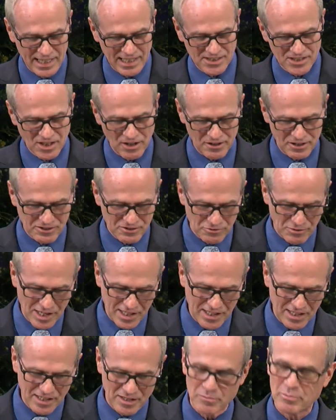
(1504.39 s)
he started
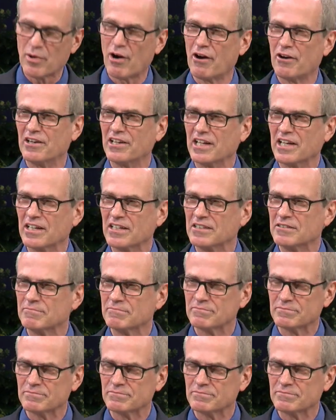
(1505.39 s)
drinking and partying.